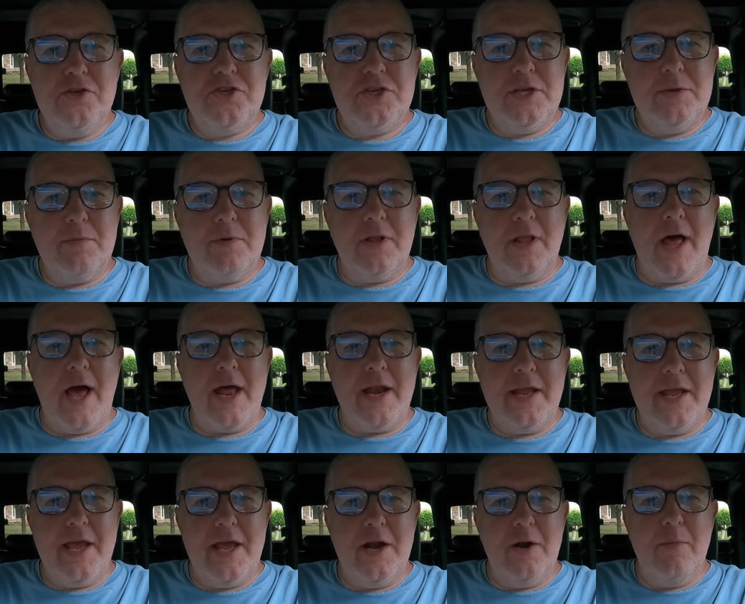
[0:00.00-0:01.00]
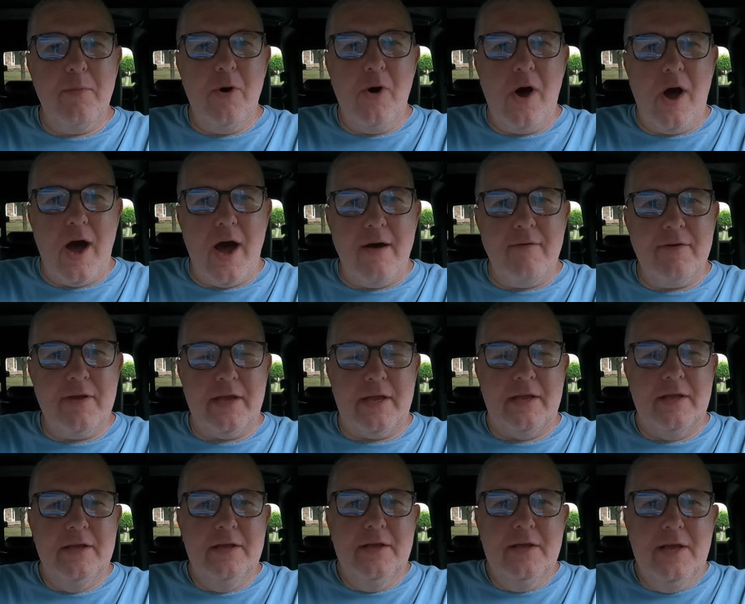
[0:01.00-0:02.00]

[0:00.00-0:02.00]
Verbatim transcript: Jeep Gladiator Mojave,